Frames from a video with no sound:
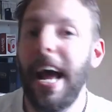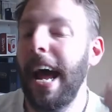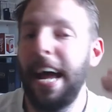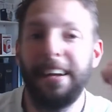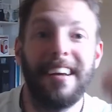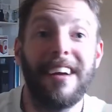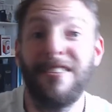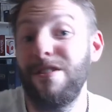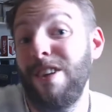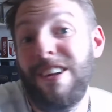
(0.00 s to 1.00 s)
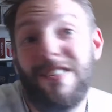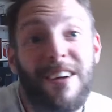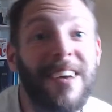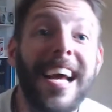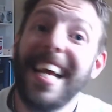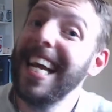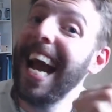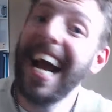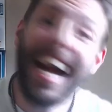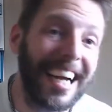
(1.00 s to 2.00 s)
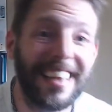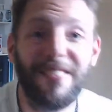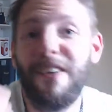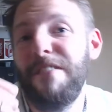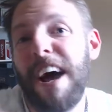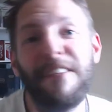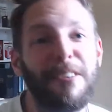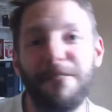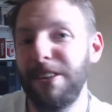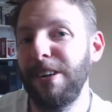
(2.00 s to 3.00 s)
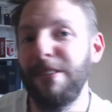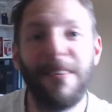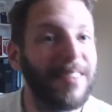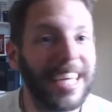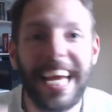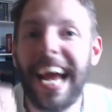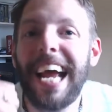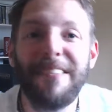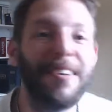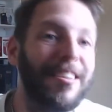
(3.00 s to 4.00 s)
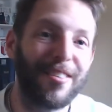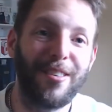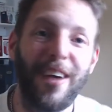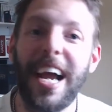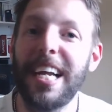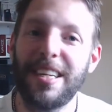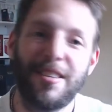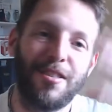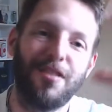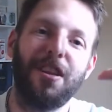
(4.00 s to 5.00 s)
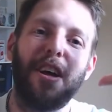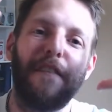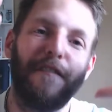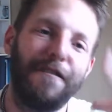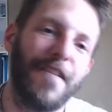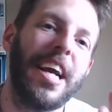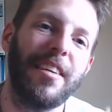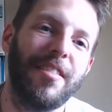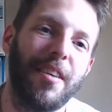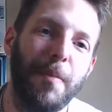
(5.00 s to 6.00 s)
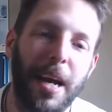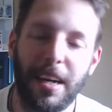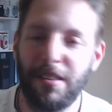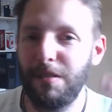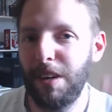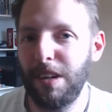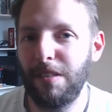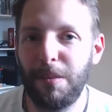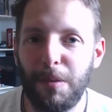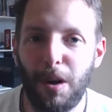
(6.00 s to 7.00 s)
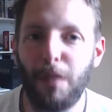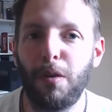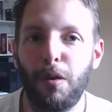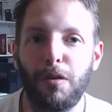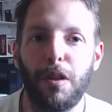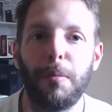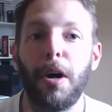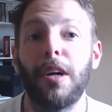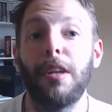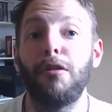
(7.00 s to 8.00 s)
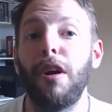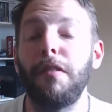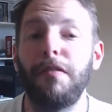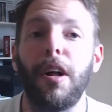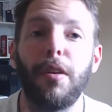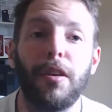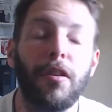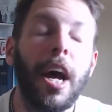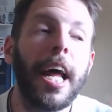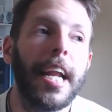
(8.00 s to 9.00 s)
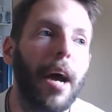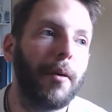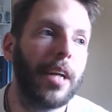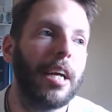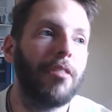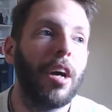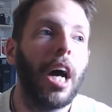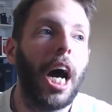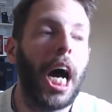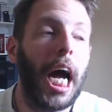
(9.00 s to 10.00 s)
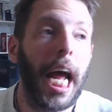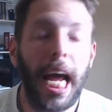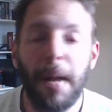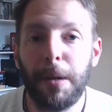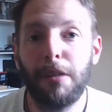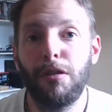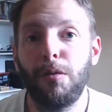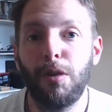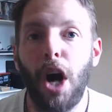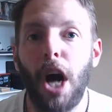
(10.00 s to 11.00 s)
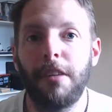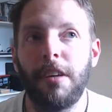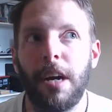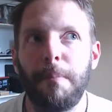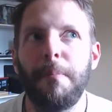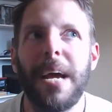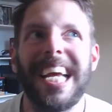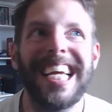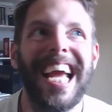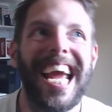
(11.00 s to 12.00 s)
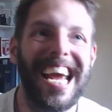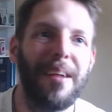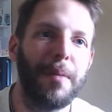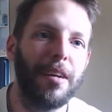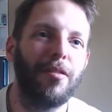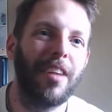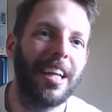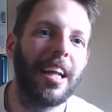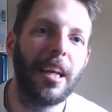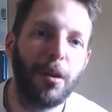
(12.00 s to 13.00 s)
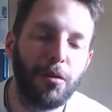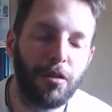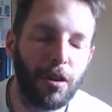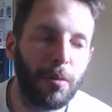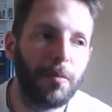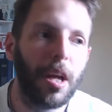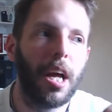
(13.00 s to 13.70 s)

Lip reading: And Taiju runs up, yeah, I got the revival fluid from the cave. It's great. And just the face he makes. Very similar, of course, to the manga. They're trying to follow this. Nowadays, animes do not make animes like they used to.